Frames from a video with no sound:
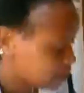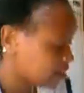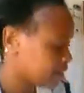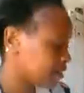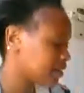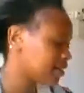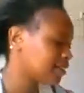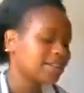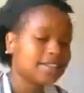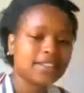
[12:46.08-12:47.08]
the
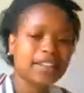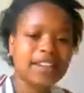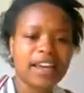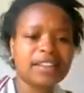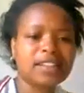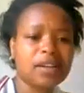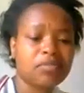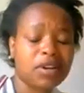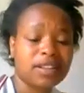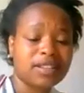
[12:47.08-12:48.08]
Tena
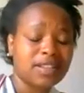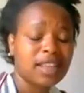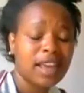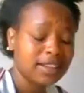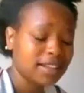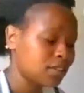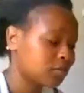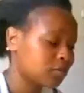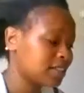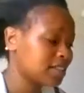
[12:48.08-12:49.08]
Enterprise, the heading
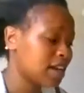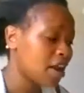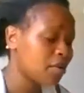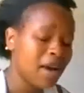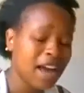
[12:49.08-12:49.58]
of the trial